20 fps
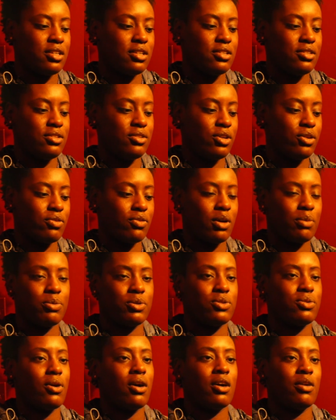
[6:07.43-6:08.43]

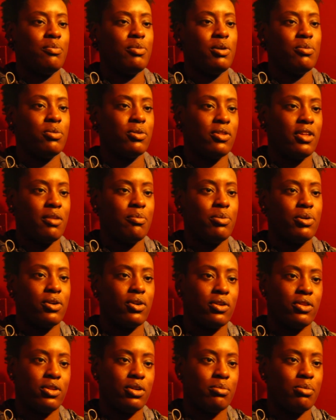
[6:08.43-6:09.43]
repertoire, people they put
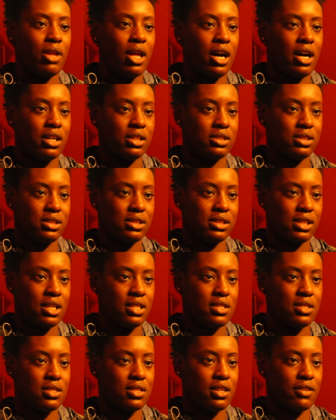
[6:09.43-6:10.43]
on their blogs and
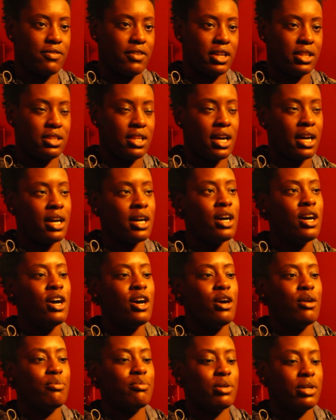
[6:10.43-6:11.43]
sites and stuff like that,
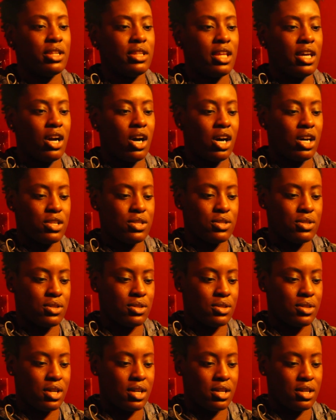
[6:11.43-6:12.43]
but they
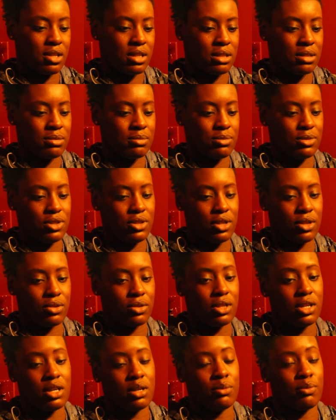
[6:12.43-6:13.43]
also
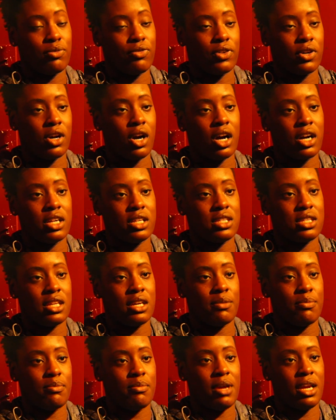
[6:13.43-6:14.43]
come for artists
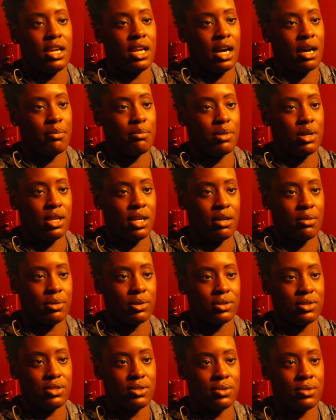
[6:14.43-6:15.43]
that may not have been able
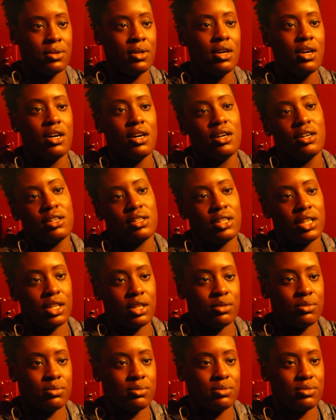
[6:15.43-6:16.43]
to
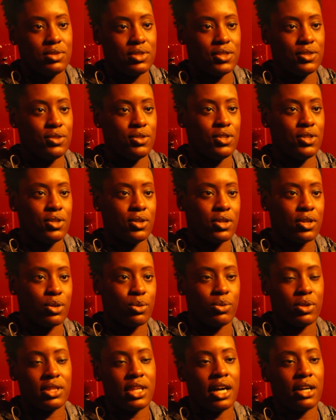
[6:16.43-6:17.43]
come to New York
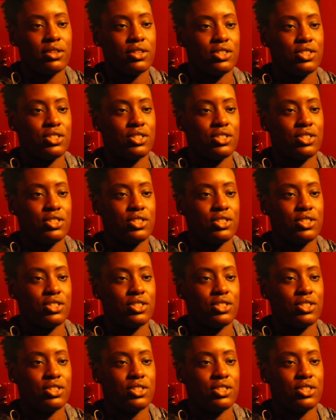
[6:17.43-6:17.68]
without the